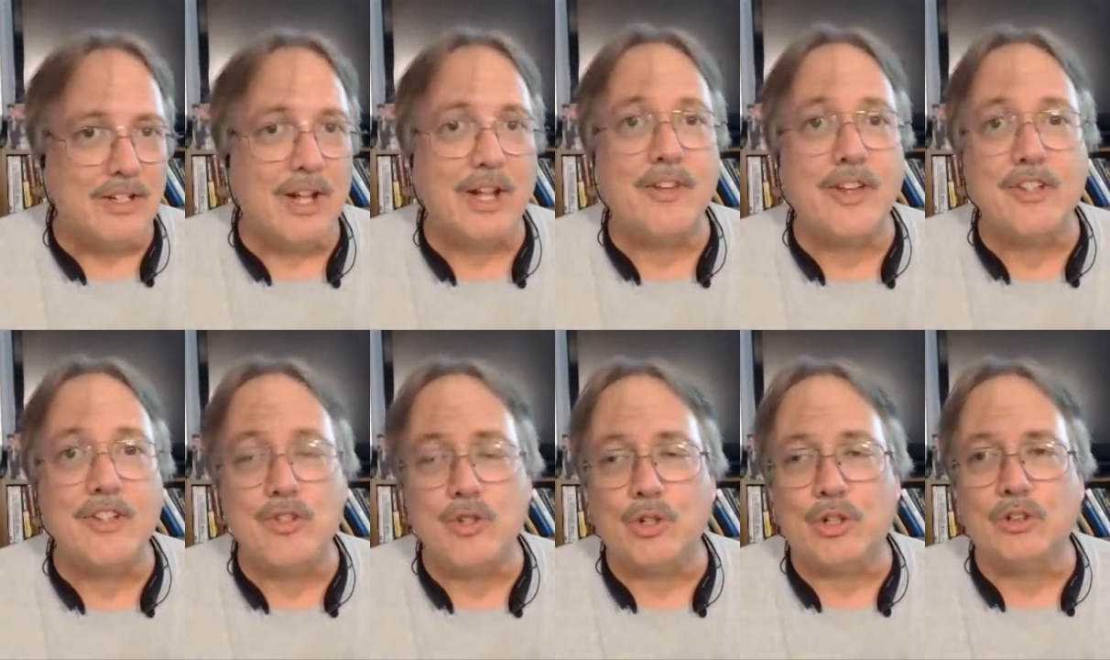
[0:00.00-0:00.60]

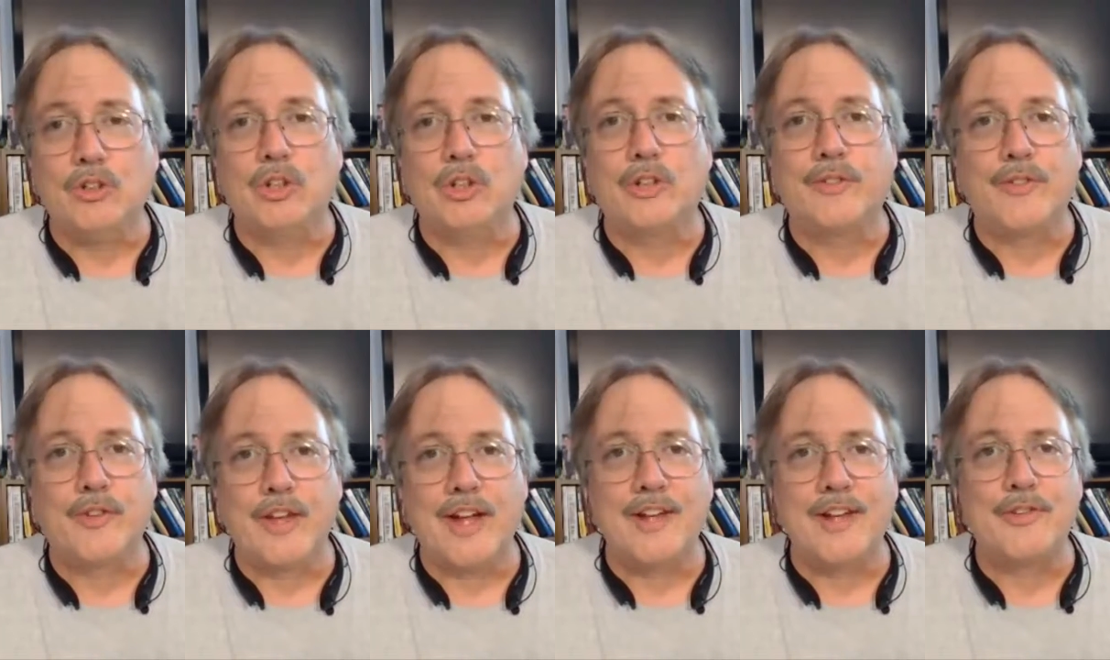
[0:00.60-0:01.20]
that you can look
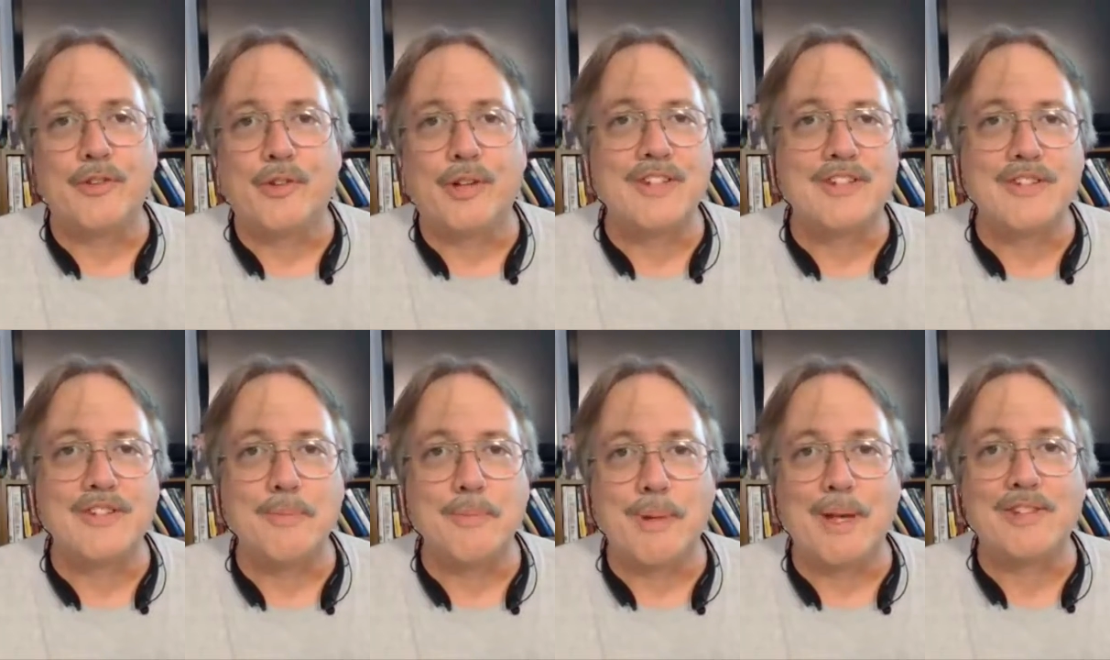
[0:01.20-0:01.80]
for that. So that's
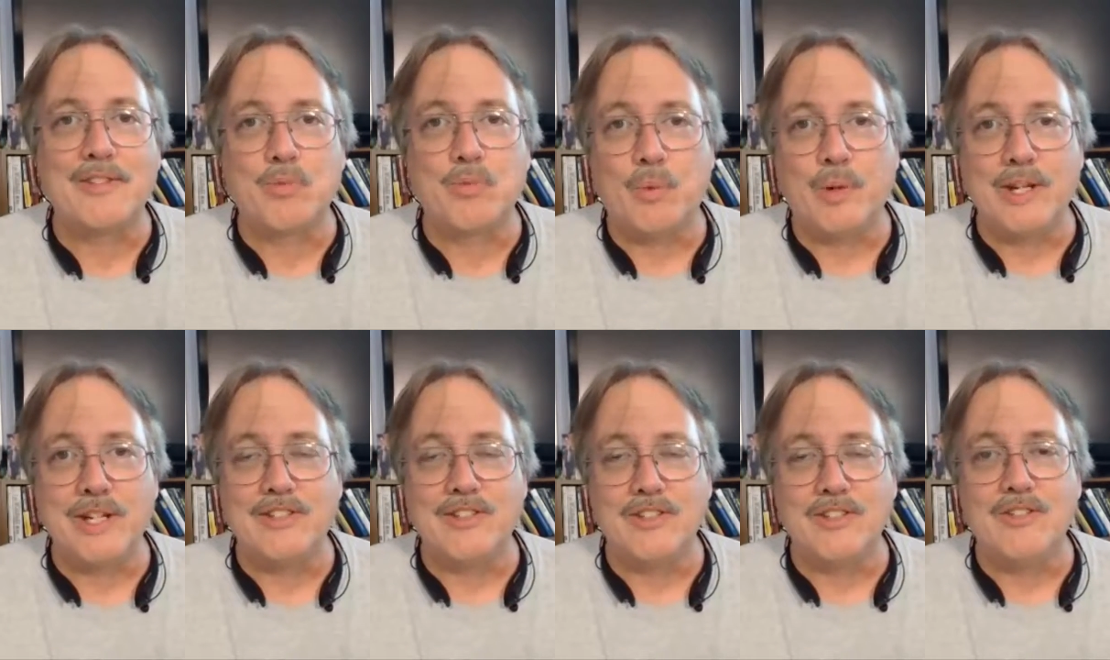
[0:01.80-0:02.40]
the best
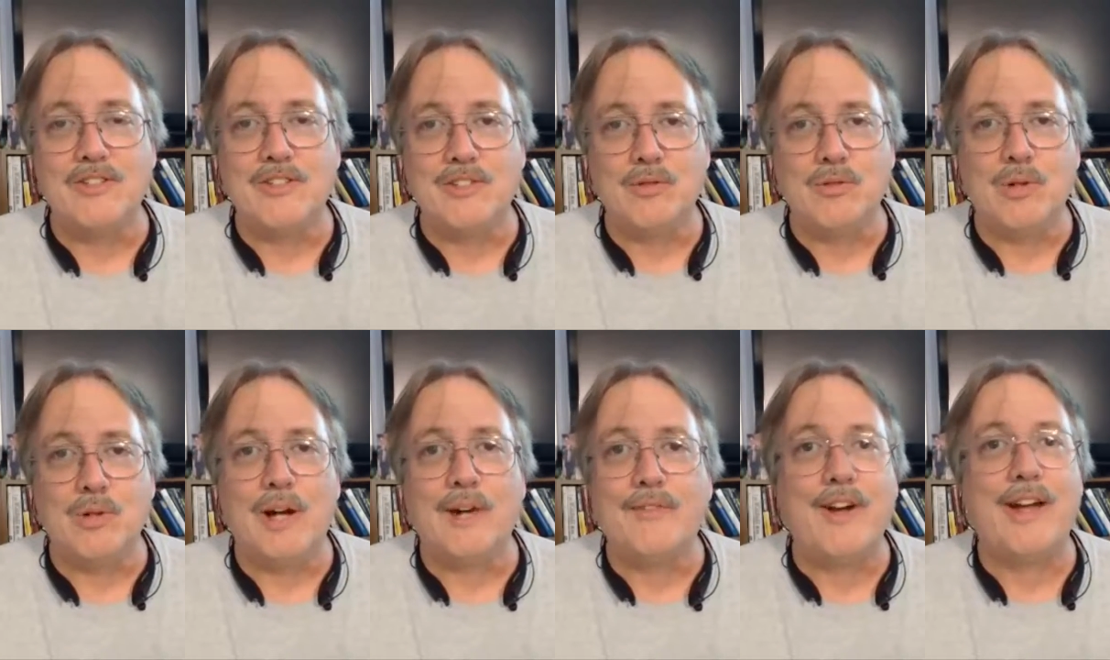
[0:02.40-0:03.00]
way
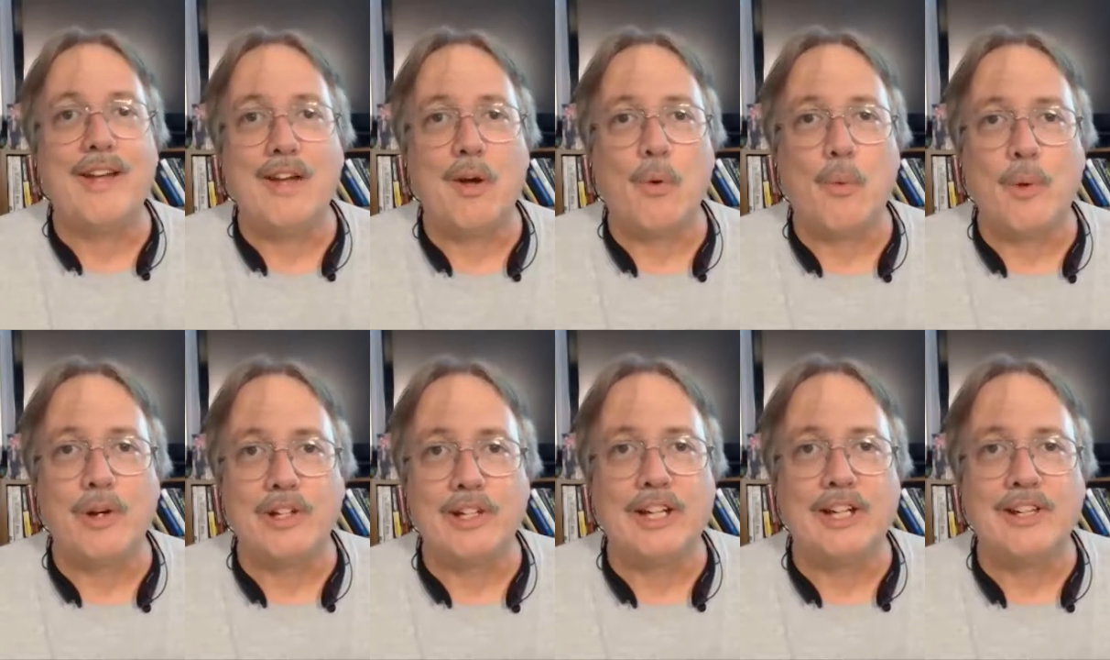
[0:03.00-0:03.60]
to find out
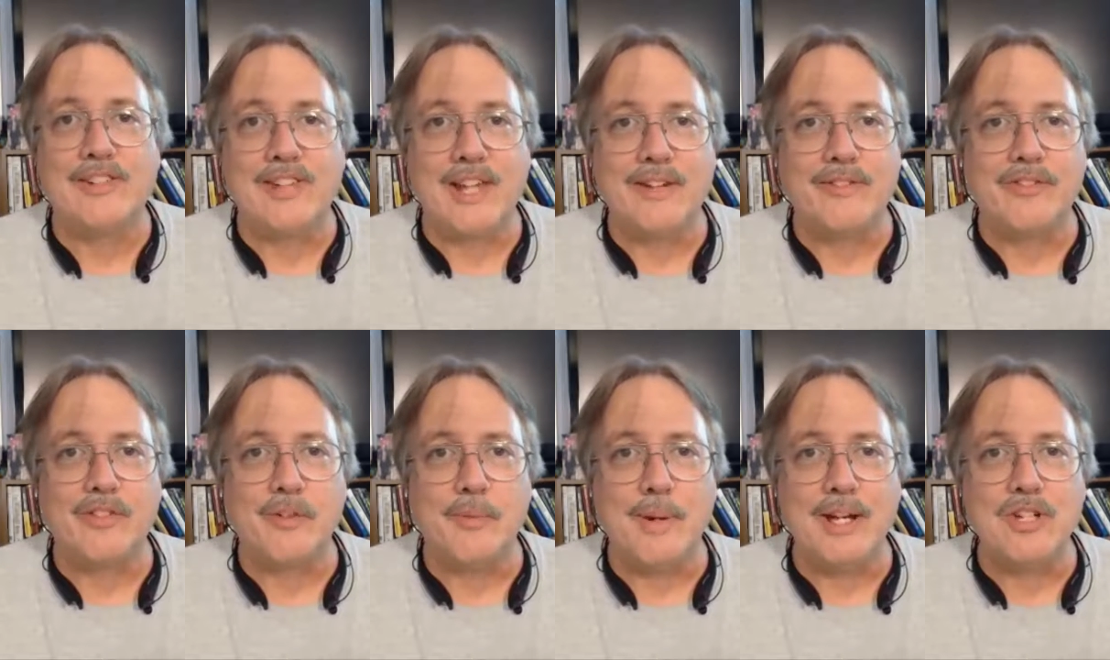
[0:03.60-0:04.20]
where to get that
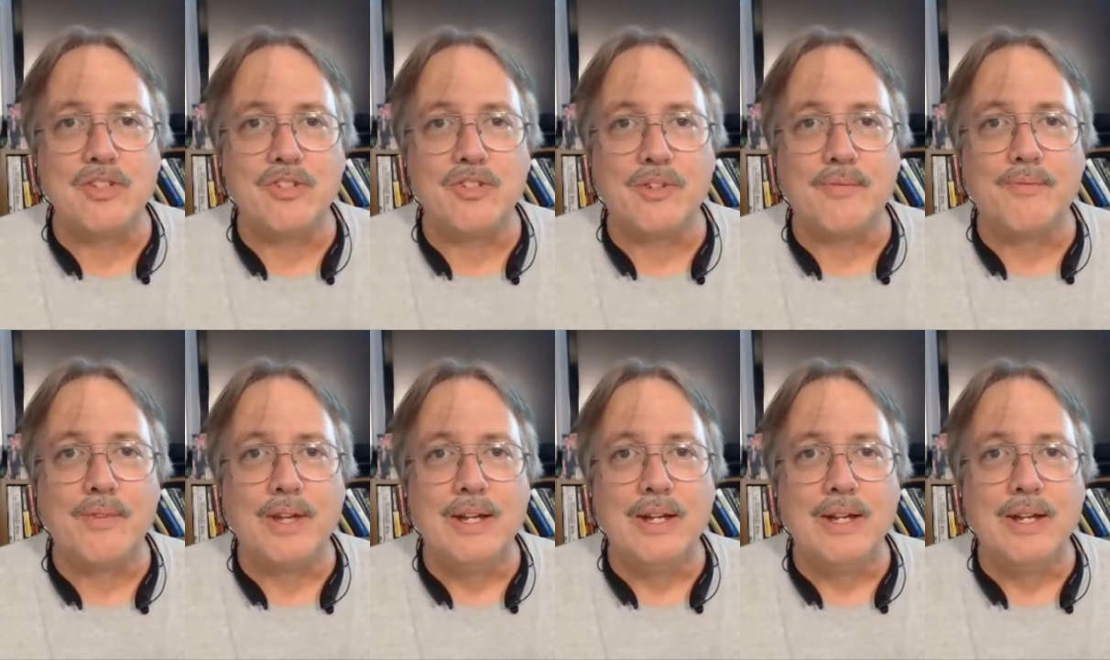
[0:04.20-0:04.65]
information.